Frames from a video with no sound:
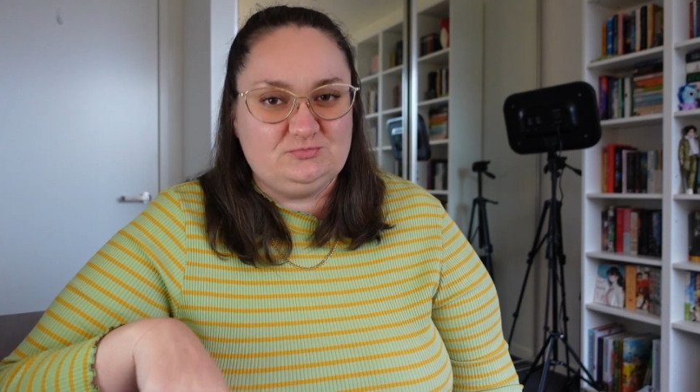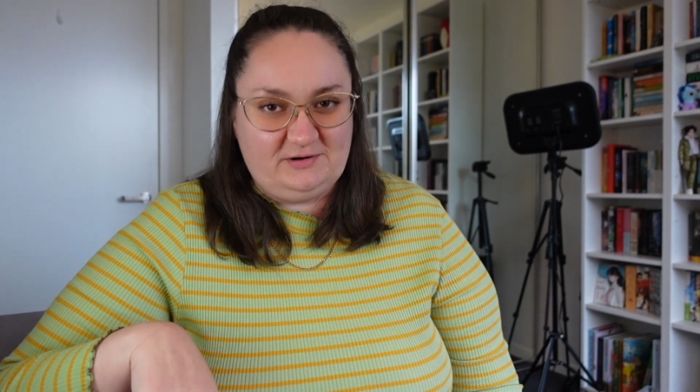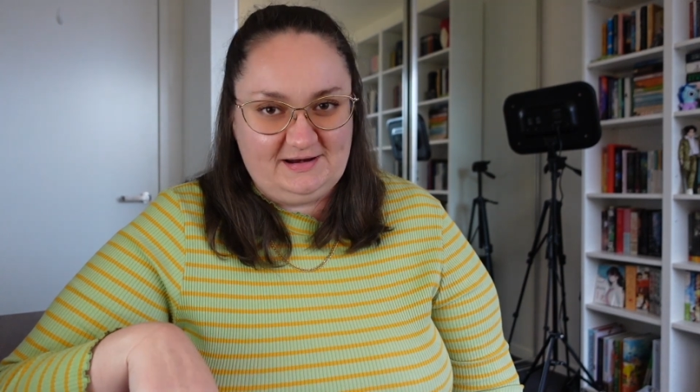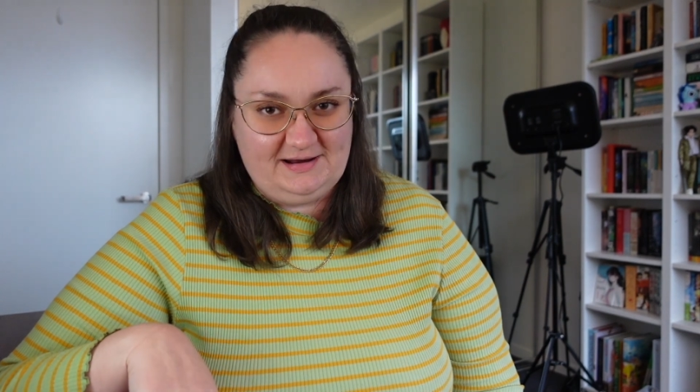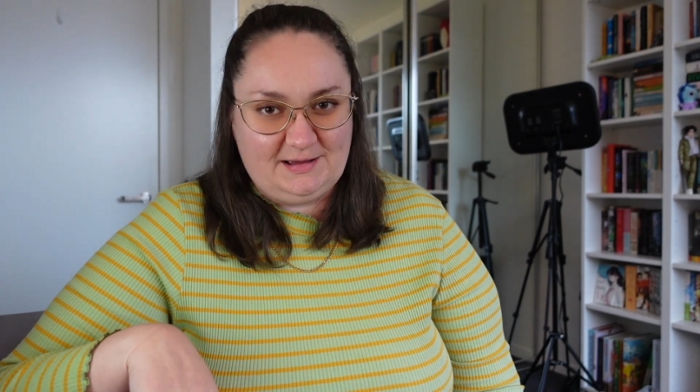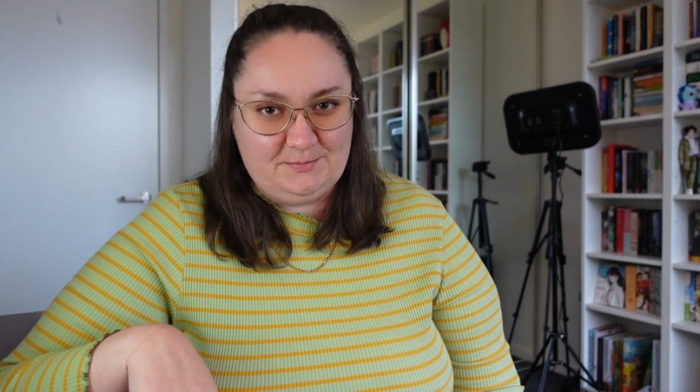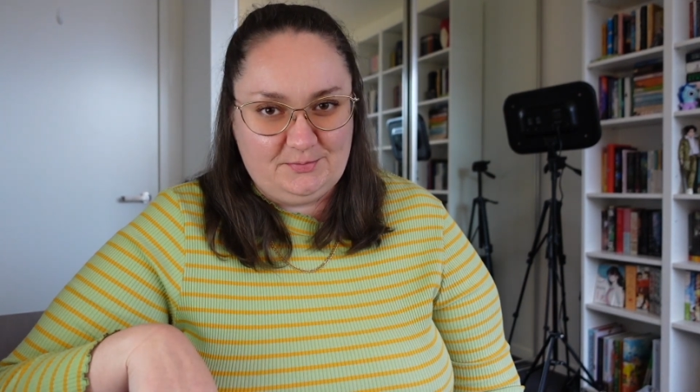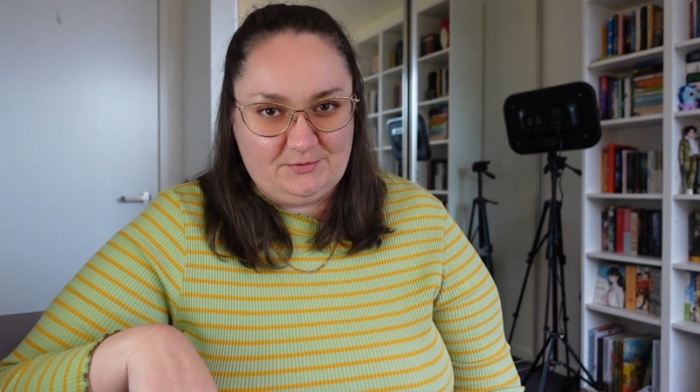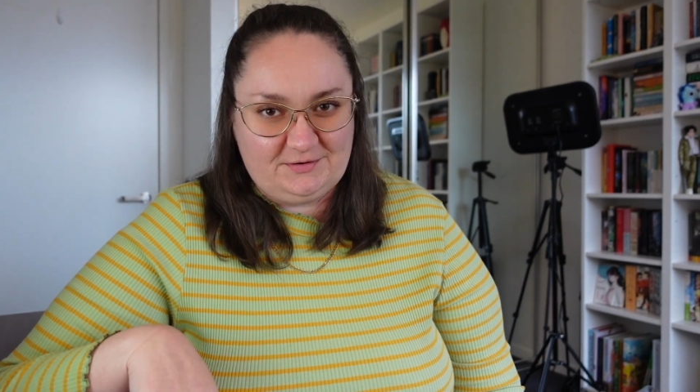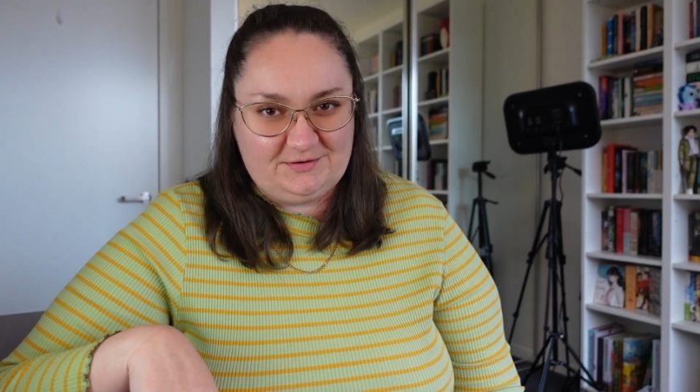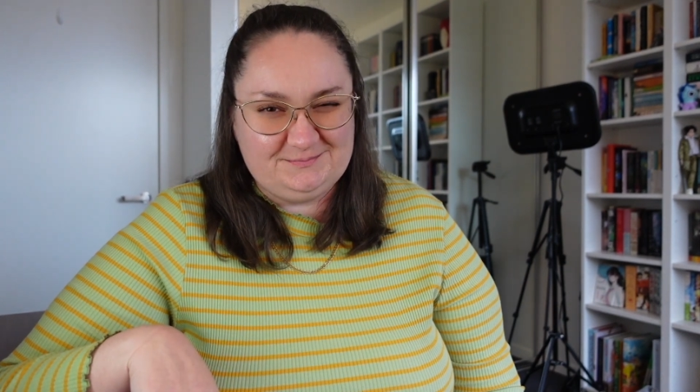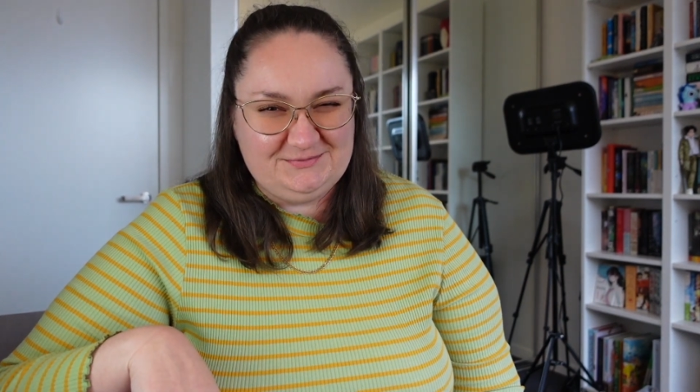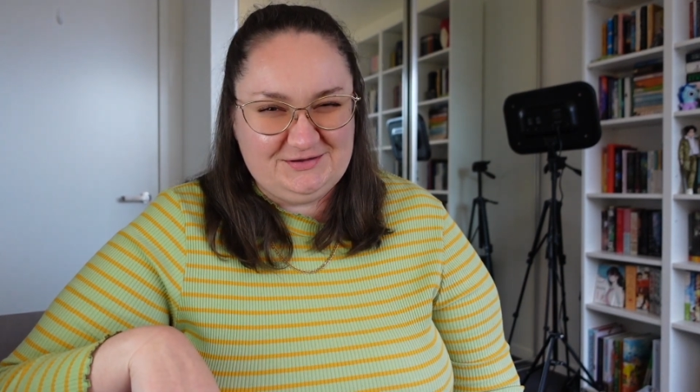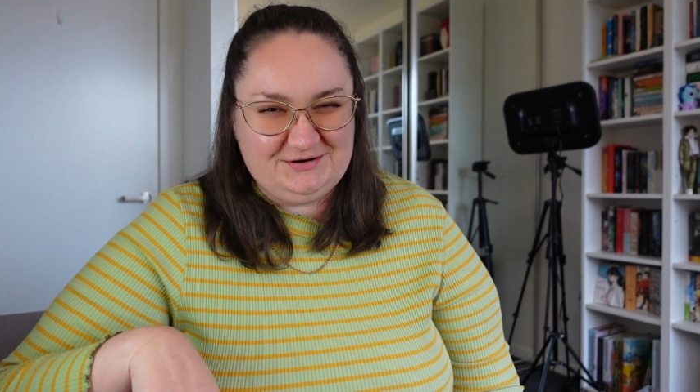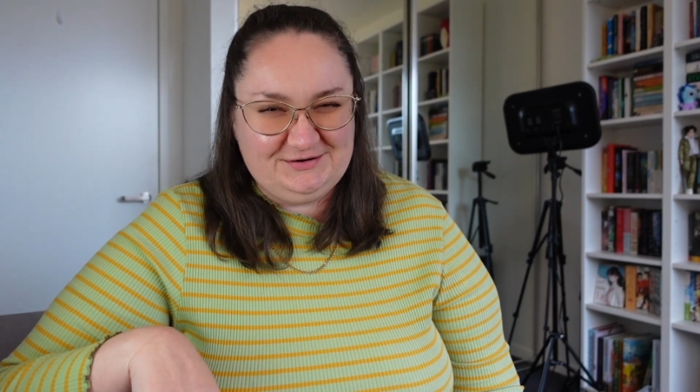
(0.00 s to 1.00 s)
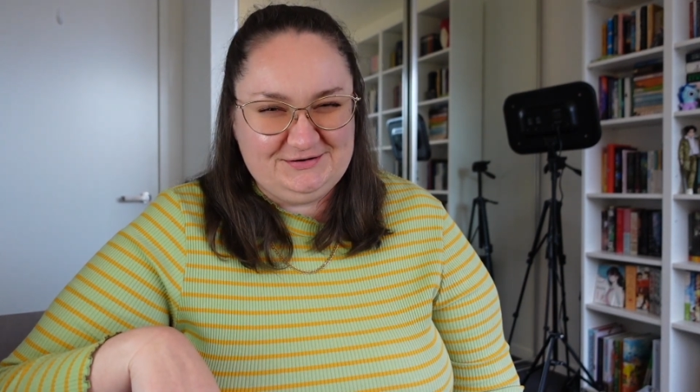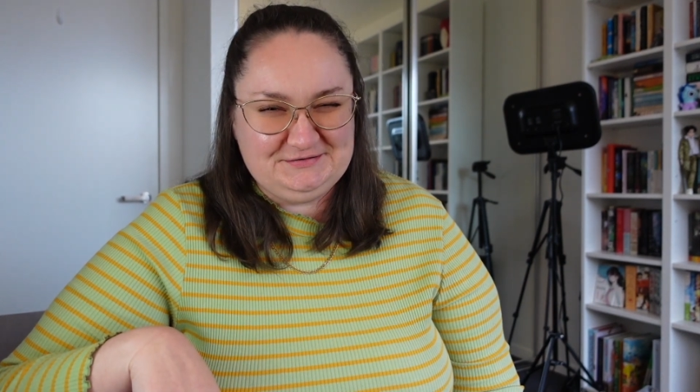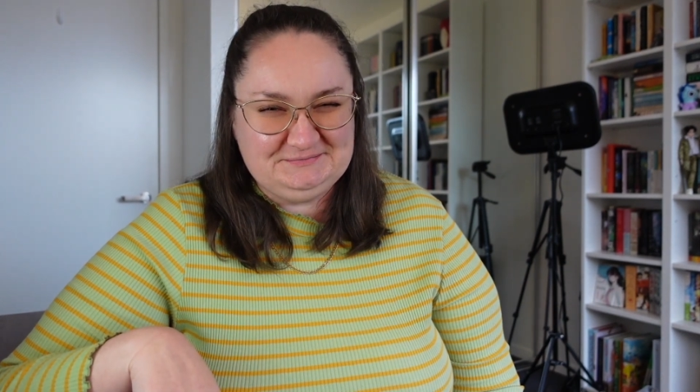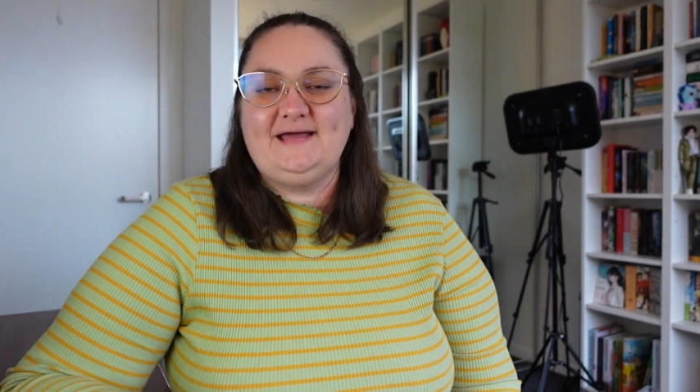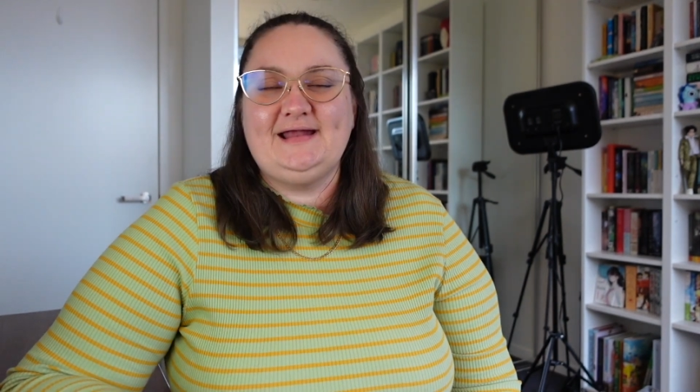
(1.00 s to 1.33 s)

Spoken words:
reading a book, you know?